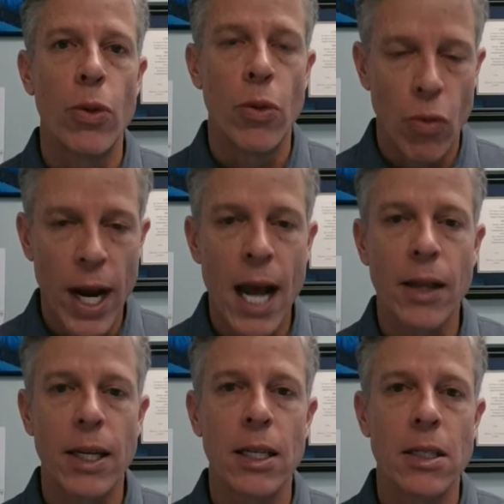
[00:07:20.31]
the
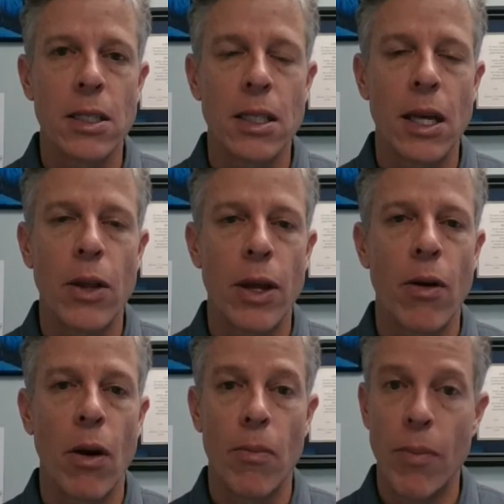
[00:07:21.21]
reality is, is that
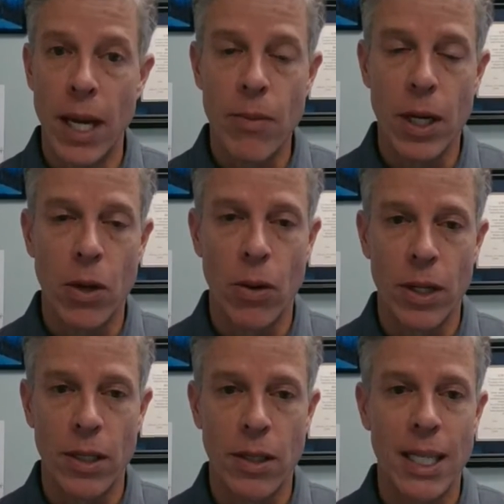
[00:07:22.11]
there are many
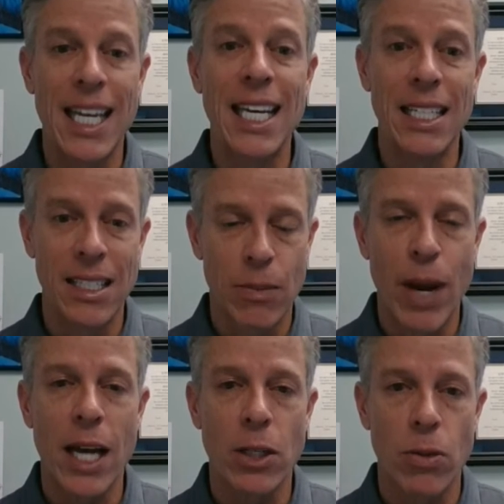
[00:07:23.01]
Bitcoin keys,
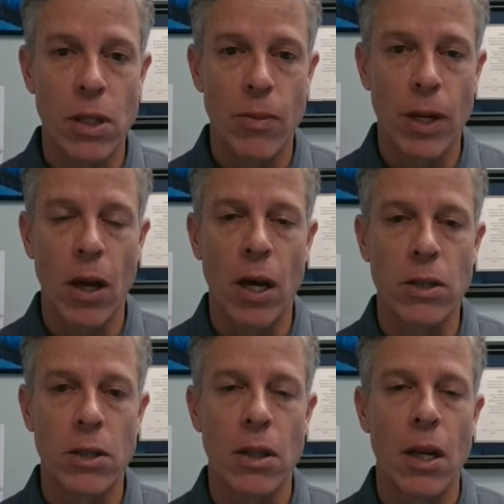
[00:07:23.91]
passwords that have been
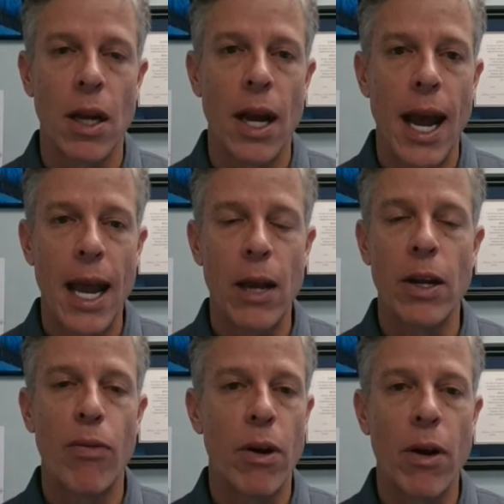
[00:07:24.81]
lost.
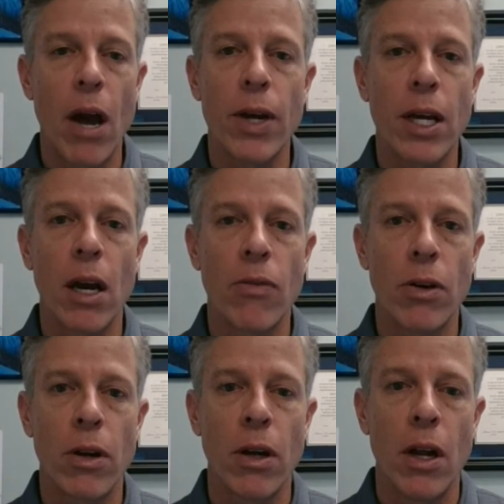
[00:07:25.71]
And if they're not
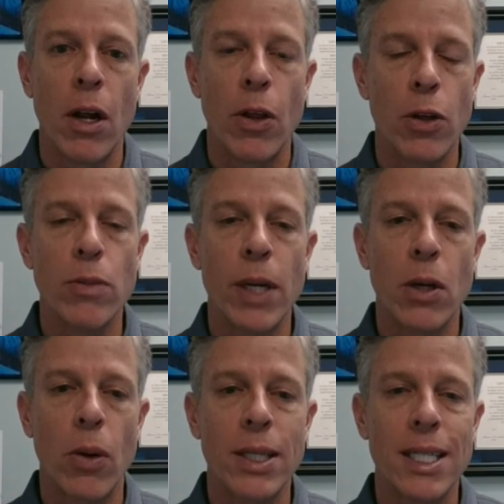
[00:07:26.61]
recovered, those
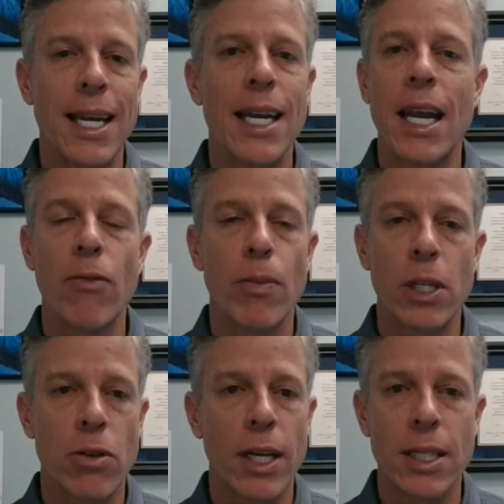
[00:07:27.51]
bitcoins can never be
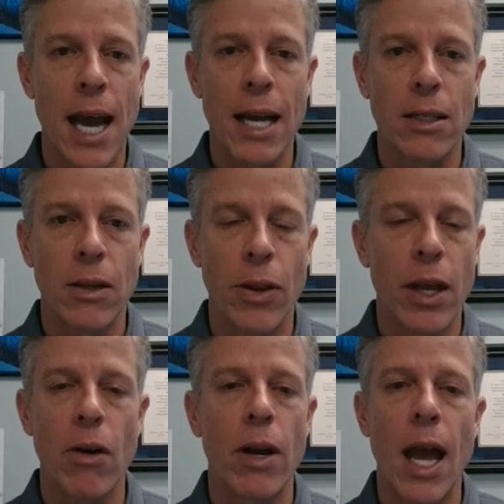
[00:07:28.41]
transacted.
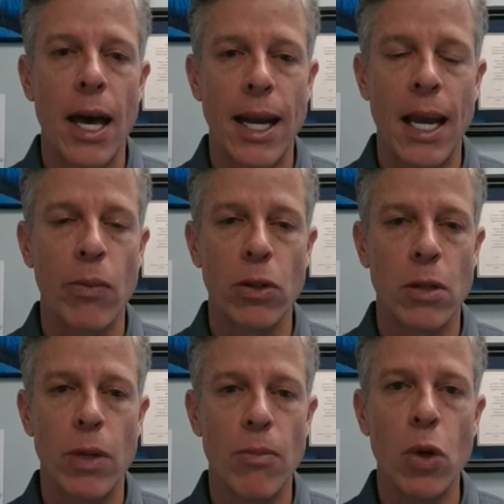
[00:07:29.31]
They are not able
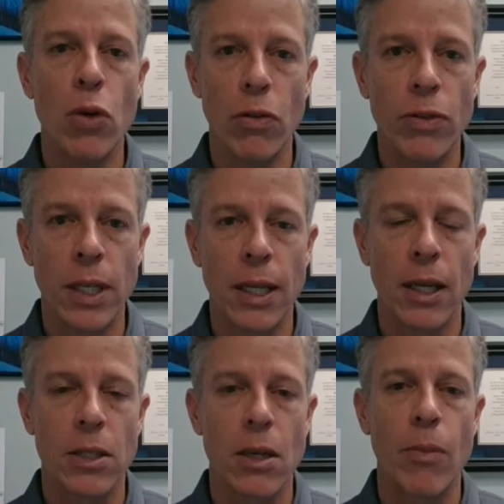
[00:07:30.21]
to be moved
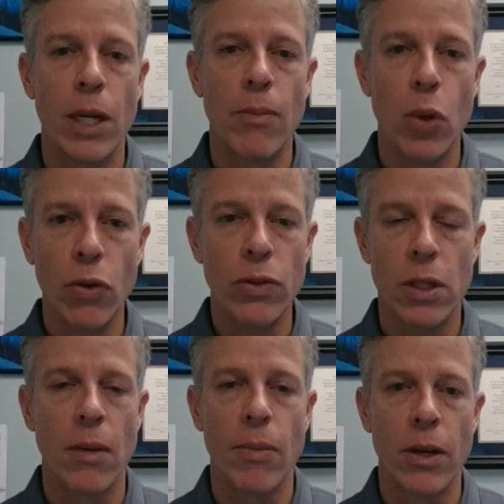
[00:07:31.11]
unless somebody moves
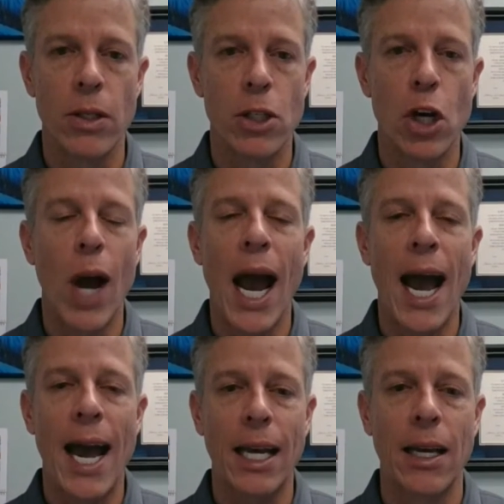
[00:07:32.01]
them. There is no
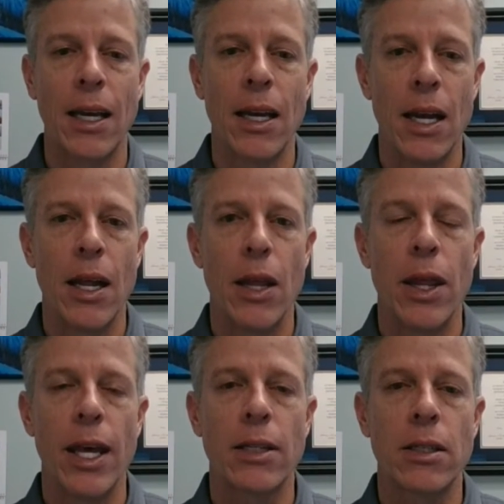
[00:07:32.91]
hack
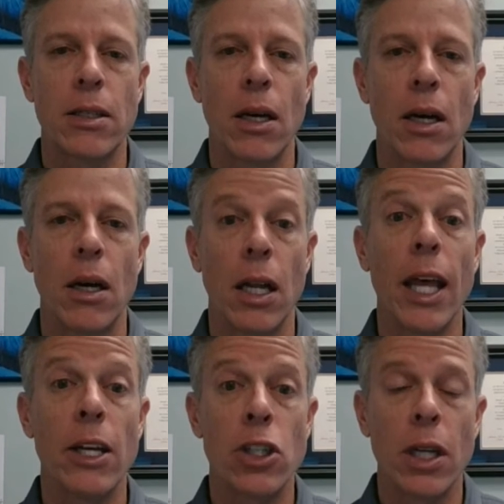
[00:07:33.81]
that uh,
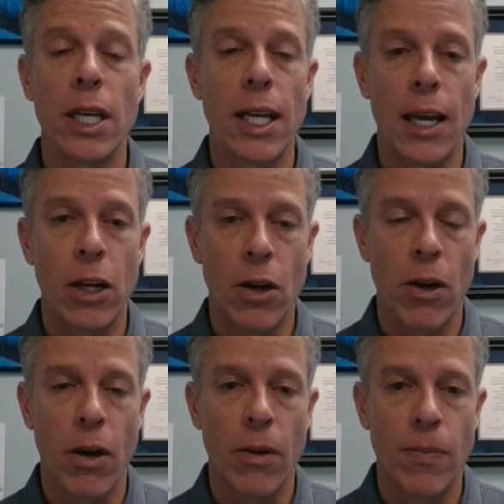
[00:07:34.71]
allegedly can
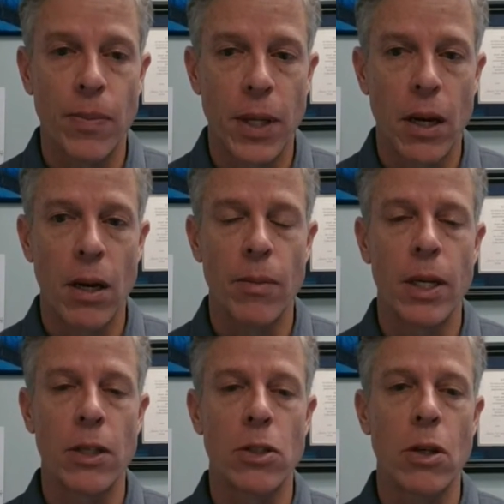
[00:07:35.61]
occur. Um,
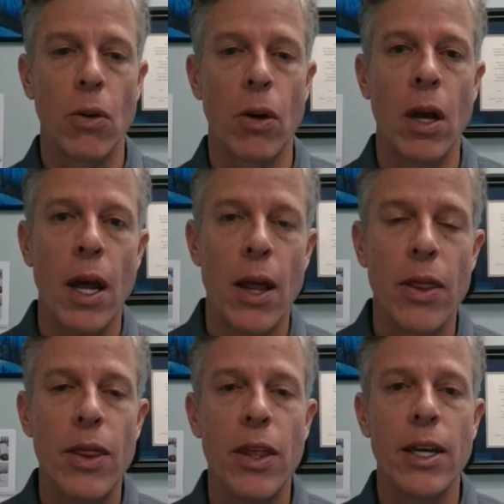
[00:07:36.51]
and so
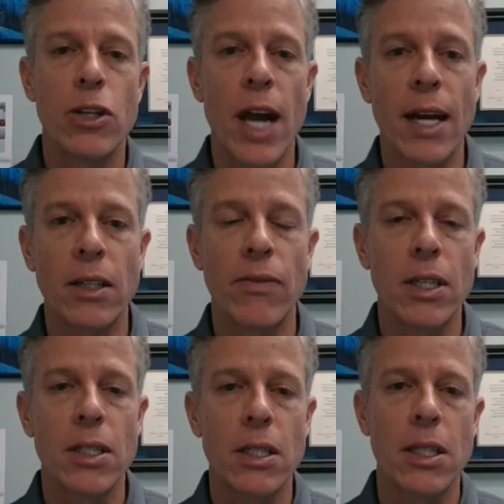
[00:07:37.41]
the
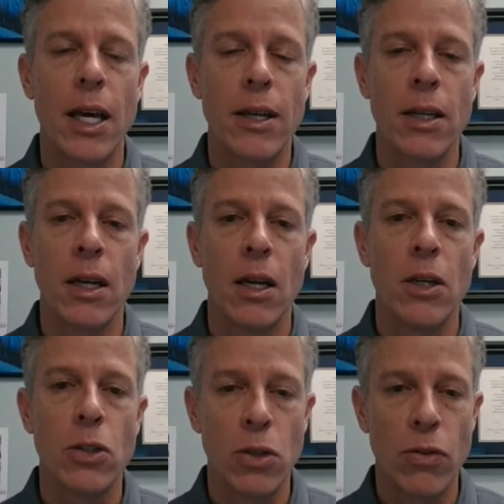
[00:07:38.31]
attractiveness is that
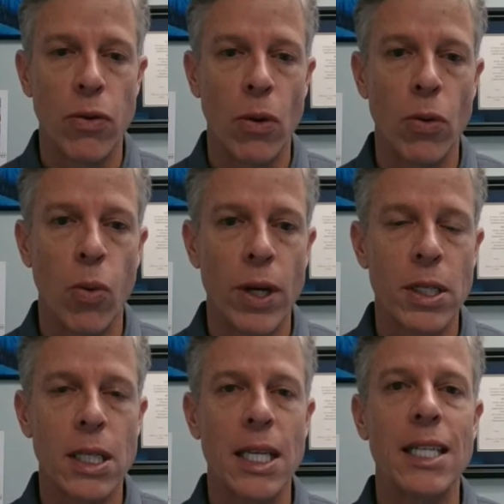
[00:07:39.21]
twofold. One
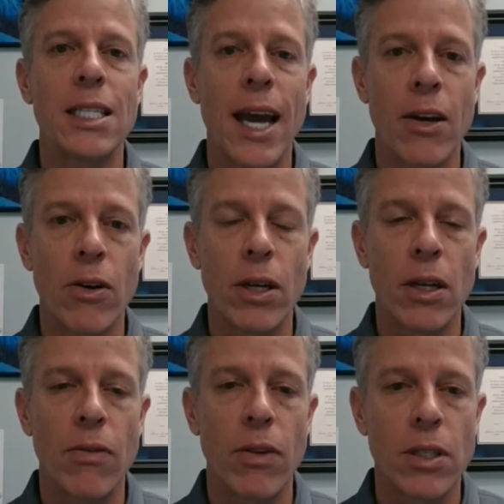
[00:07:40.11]
is the
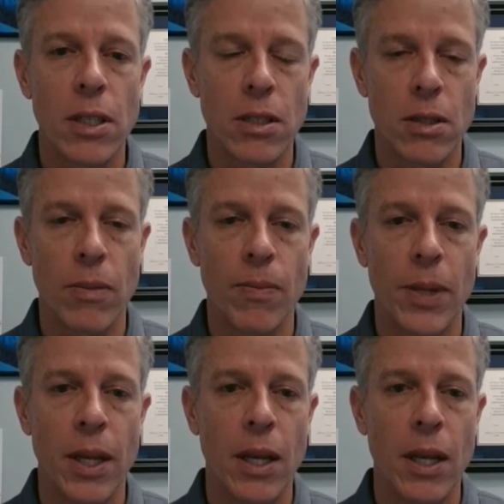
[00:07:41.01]
integrity of the system.